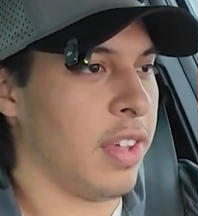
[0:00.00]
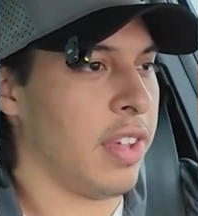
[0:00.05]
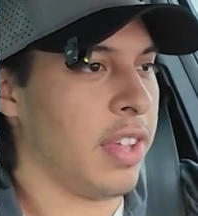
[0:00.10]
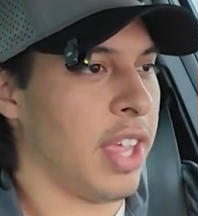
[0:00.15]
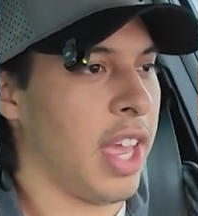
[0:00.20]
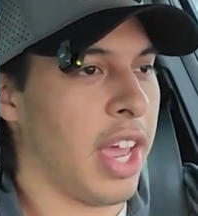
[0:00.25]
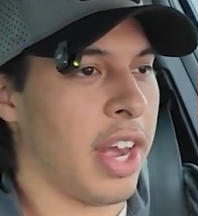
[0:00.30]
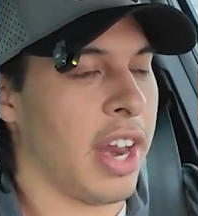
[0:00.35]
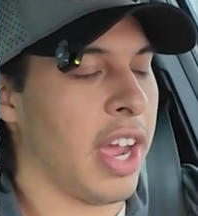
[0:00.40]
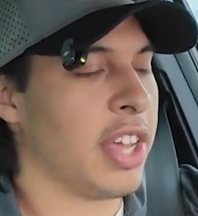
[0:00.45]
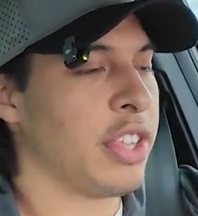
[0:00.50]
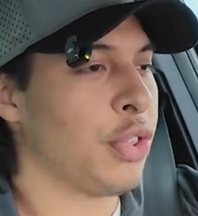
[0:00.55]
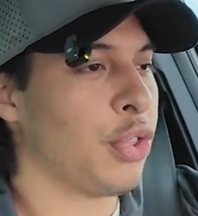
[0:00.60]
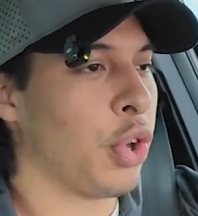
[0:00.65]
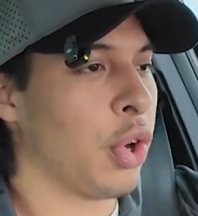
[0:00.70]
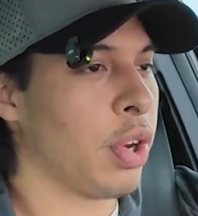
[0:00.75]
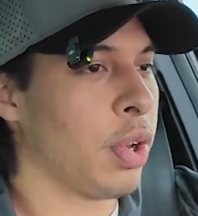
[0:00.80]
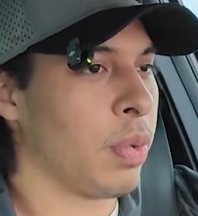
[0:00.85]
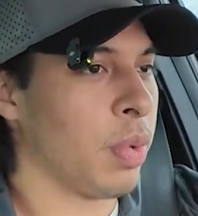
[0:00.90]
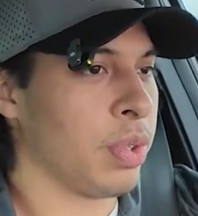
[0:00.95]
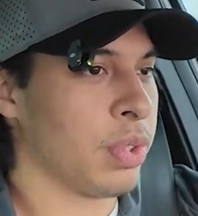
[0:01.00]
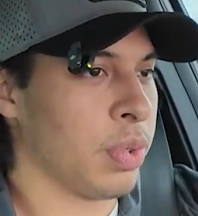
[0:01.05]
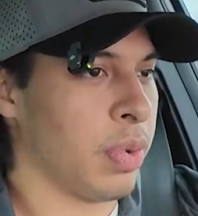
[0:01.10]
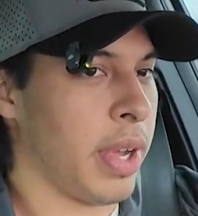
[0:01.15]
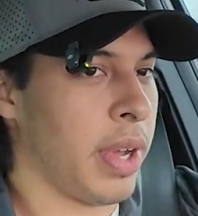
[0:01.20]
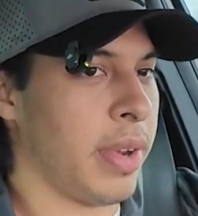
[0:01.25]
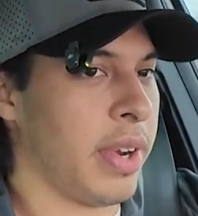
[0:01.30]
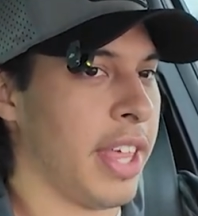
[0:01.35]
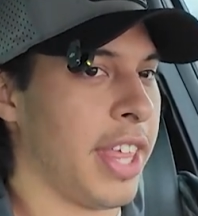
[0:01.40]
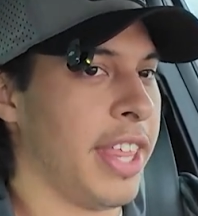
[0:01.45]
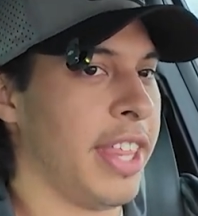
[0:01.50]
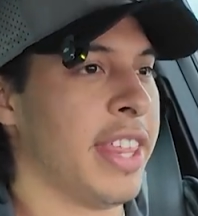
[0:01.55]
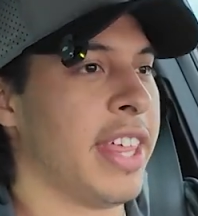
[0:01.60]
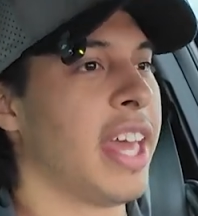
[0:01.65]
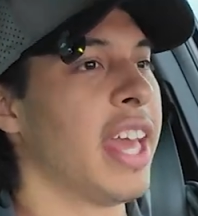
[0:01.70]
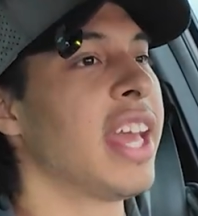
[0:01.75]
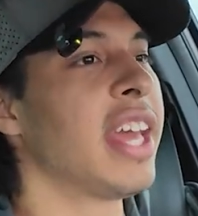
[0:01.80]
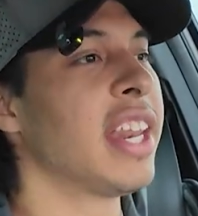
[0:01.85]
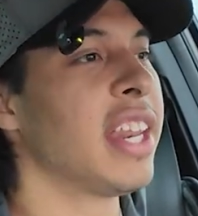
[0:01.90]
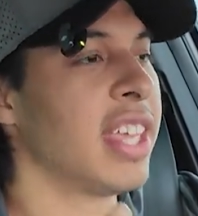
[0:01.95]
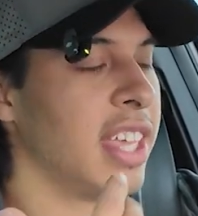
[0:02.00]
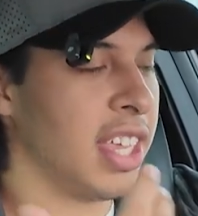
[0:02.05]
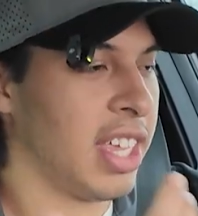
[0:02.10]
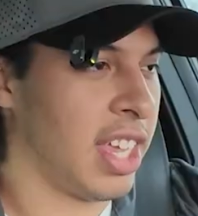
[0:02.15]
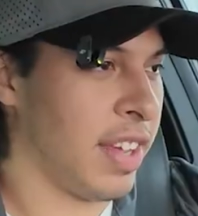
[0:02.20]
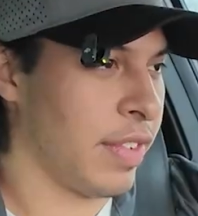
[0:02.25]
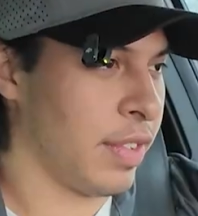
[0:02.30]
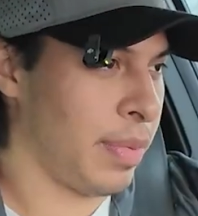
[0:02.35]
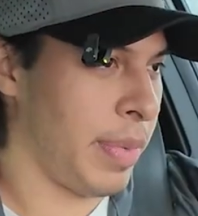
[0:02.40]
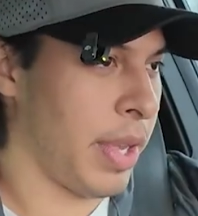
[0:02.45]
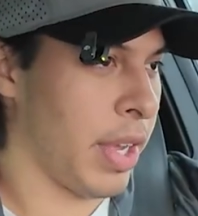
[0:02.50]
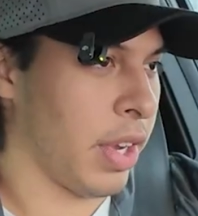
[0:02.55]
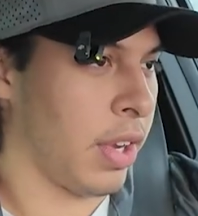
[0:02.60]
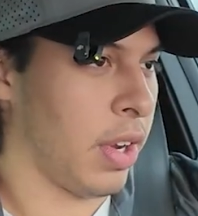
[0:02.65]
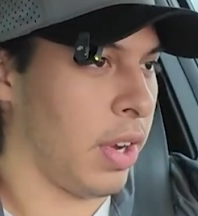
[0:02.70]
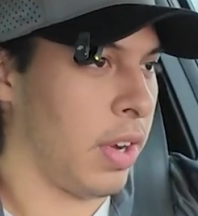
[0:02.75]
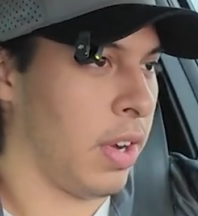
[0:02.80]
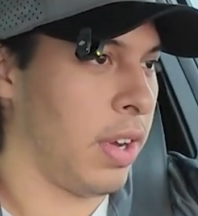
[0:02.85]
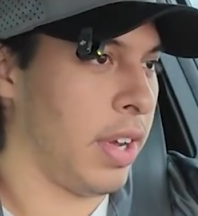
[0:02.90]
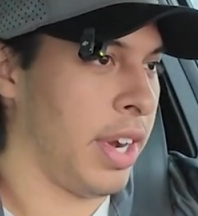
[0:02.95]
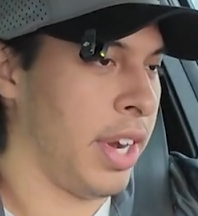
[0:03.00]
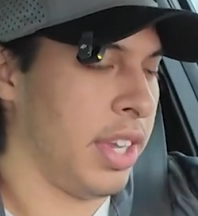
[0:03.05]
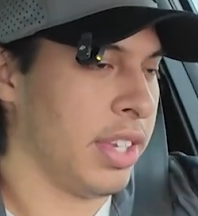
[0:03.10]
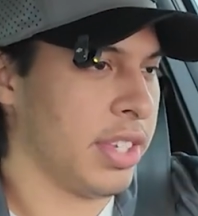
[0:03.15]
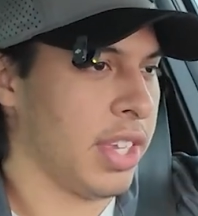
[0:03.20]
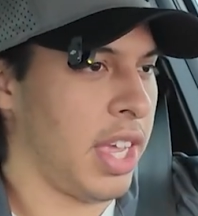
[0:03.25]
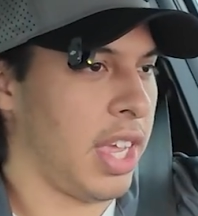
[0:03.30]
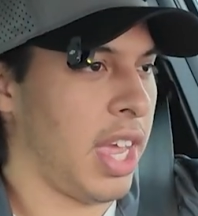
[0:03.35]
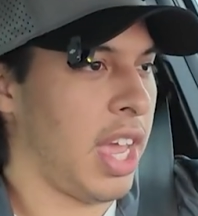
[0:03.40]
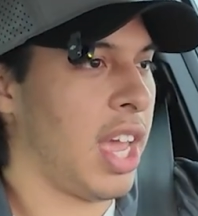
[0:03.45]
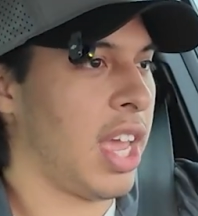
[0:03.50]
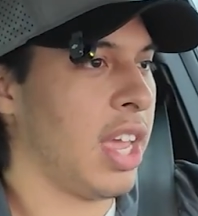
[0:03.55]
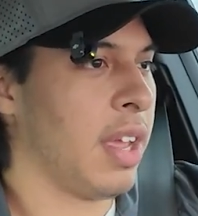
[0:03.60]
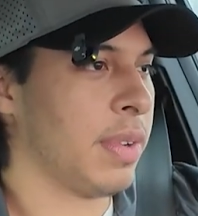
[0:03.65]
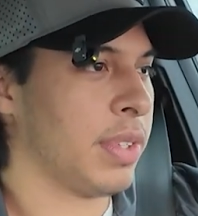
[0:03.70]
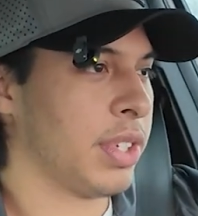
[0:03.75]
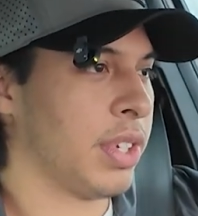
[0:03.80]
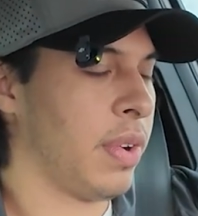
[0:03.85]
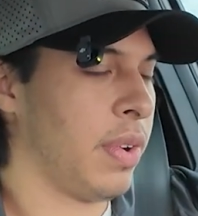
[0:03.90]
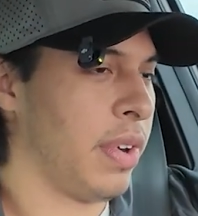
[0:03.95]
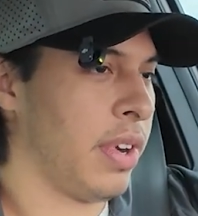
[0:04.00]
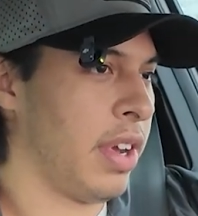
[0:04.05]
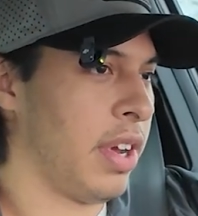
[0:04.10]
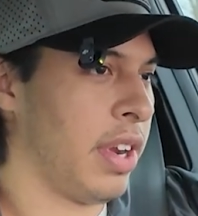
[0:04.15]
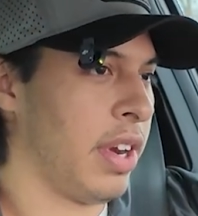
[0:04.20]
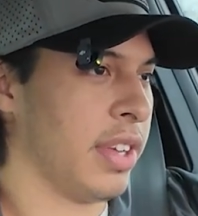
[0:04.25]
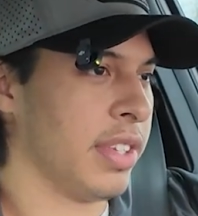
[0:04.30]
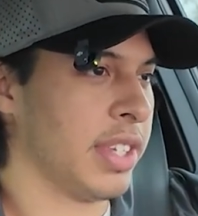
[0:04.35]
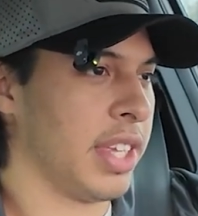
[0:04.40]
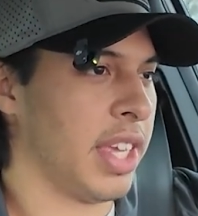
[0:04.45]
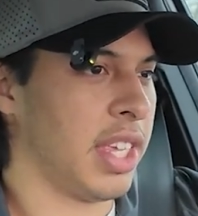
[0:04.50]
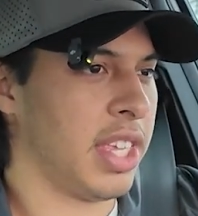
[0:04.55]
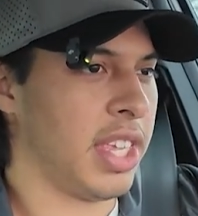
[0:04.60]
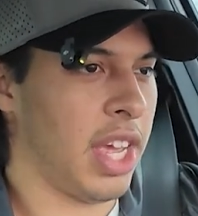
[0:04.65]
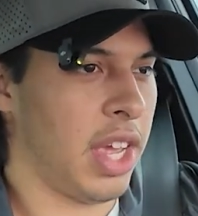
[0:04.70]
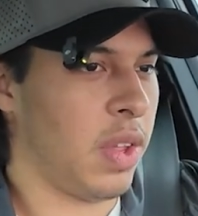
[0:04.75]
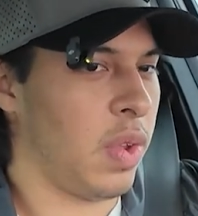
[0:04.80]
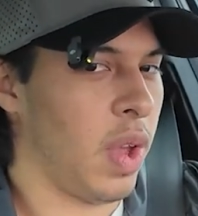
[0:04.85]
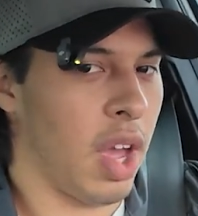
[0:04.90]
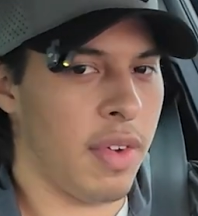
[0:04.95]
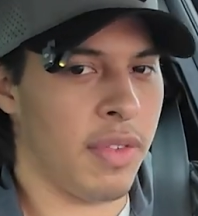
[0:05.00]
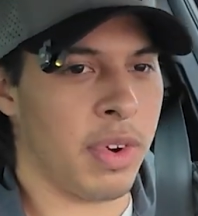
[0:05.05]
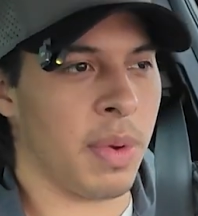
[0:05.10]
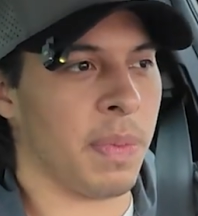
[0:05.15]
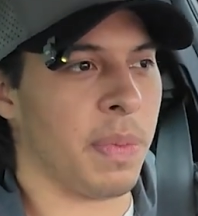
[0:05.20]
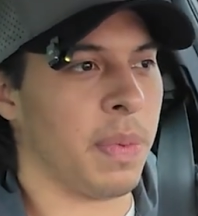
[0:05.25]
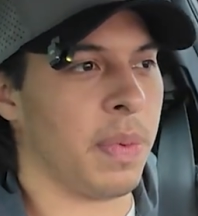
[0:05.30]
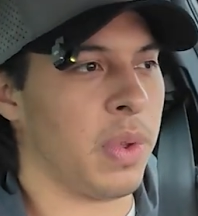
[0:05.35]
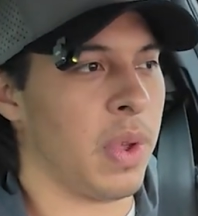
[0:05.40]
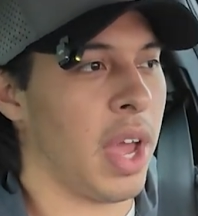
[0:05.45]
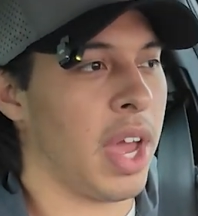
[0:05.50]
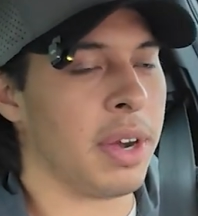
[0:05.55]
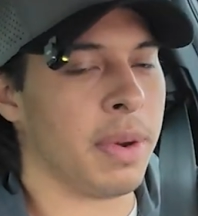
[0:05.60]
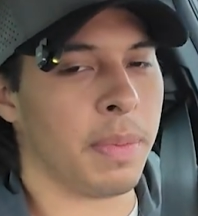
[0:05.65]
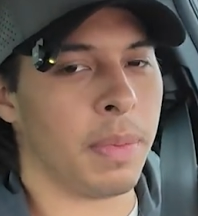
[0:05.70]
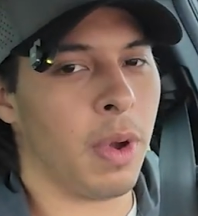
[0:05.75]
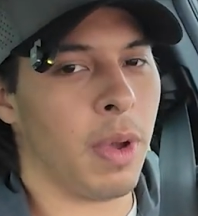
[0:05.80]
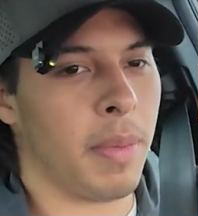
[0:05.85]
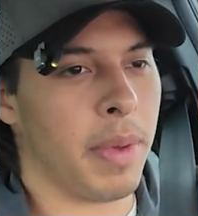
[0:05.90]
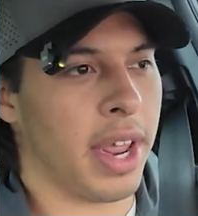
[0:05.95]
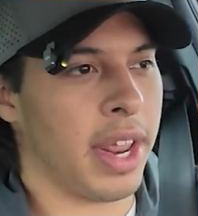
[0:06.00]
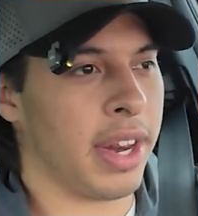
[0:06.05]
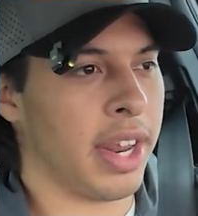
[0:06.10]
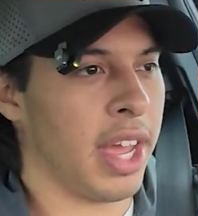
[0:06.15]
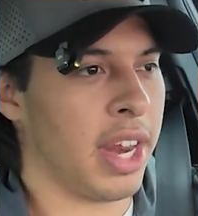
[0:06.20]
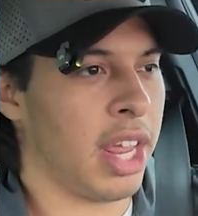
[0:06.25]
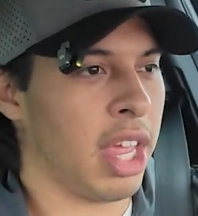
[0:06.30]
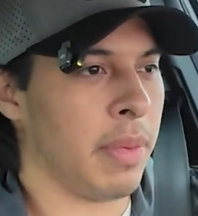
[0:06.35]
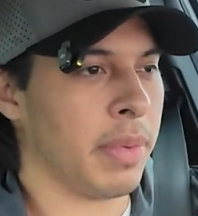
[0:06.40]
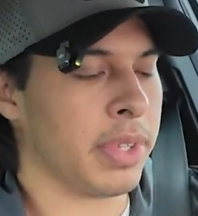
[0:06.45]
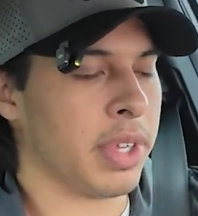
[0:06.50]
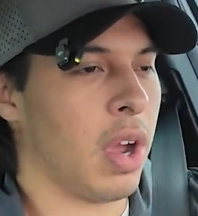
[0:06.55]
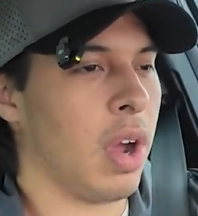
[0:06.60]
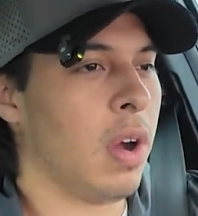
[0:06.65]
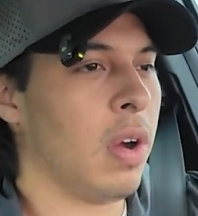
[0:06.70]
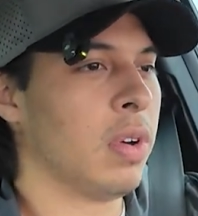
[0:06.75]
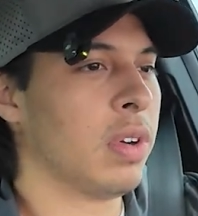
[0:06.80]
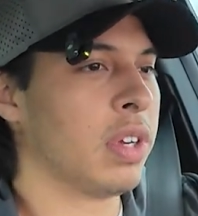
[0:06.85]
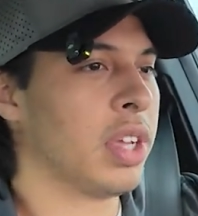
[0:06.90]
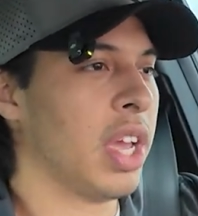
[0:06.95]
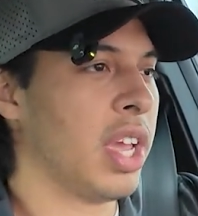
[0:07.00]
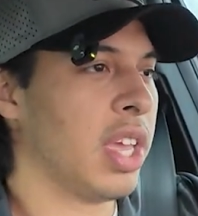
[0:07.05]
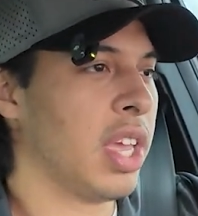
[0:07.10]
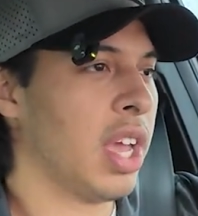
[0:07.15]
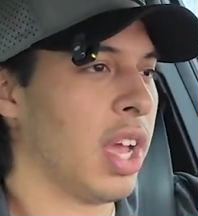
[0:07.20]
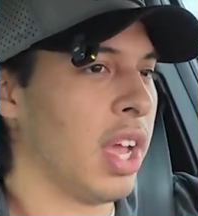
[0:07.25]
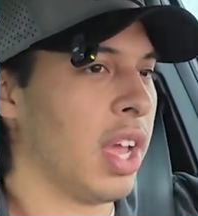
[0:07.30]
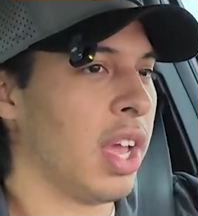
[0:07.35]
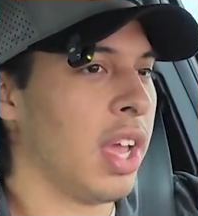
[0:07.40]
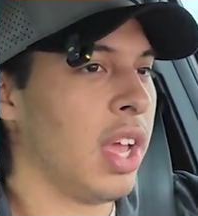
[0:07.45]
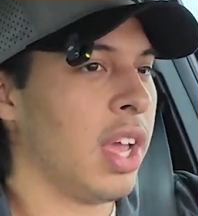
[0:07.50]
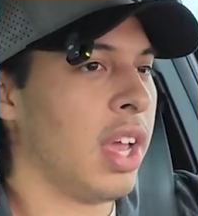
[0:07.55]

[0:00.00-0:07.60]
Yeah, 9:30 rolls around. Then he gives me a call, and he's like, "Hey, what's going on?" I was like, "Yeah, you had an appointment at 9 a.m." I was like, "Oh, okay, yeah.